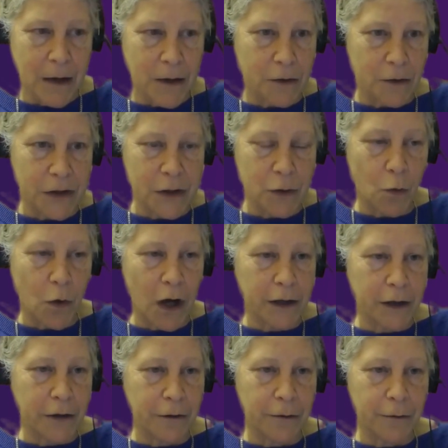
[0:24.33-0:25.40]
So I'll just walk
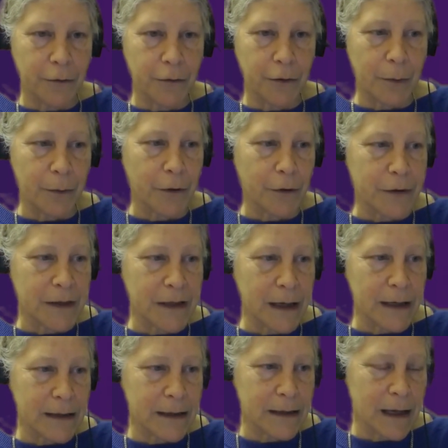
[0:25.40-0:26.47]
you through the
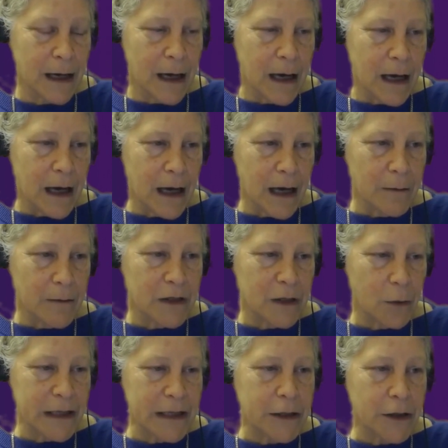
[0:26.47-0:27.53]
process. So
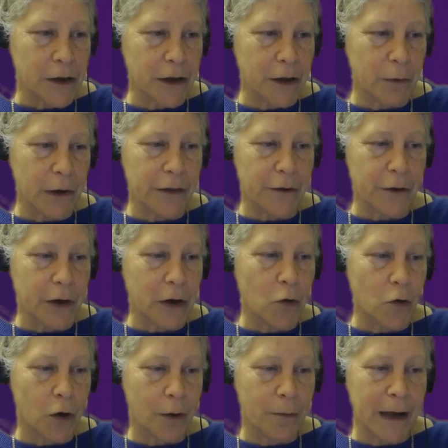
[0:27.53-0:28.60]
we started with our
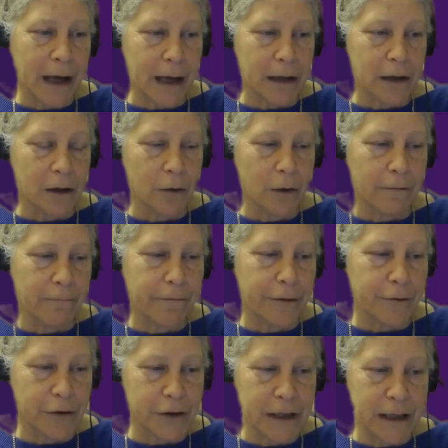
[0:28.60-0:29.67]
core panel of
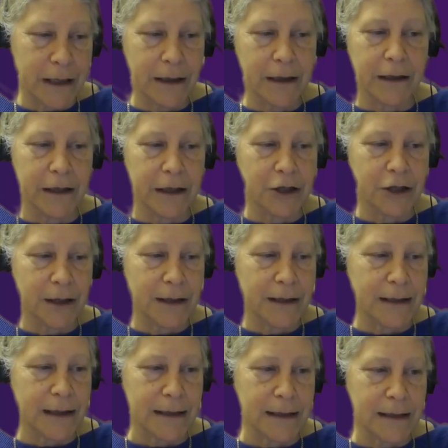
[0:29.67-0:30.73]
13 clinicians
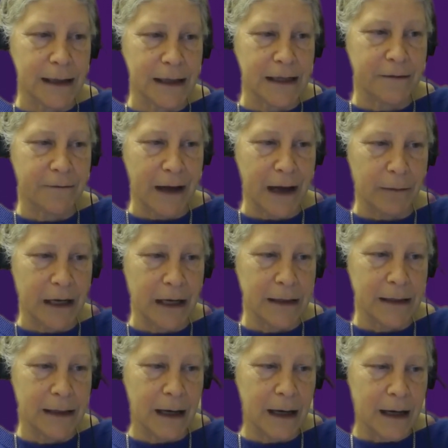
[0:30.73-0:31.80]
and 6
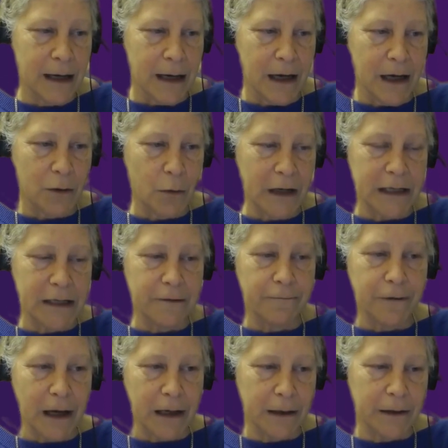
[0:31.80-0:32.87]
families, and we
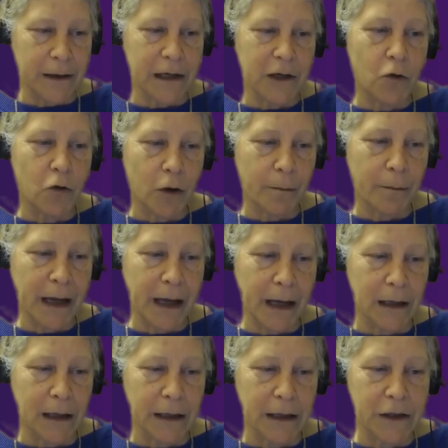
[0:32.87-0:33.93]
divided that core
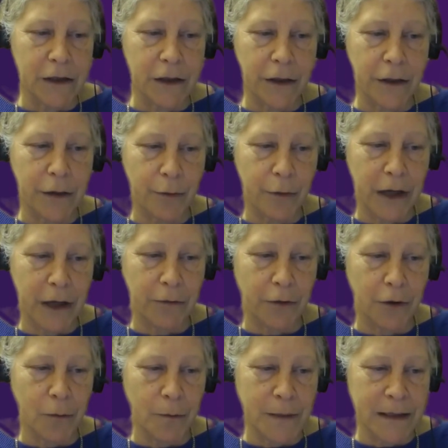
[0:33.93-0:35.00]
panel into 3
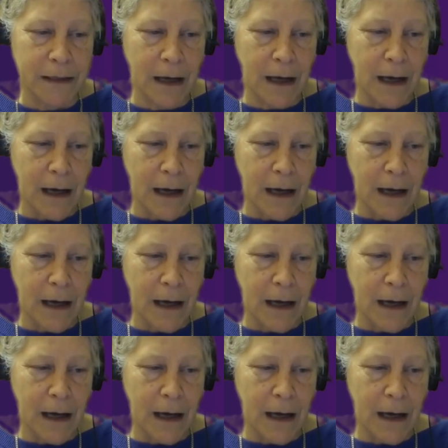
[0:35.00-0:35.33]
groups,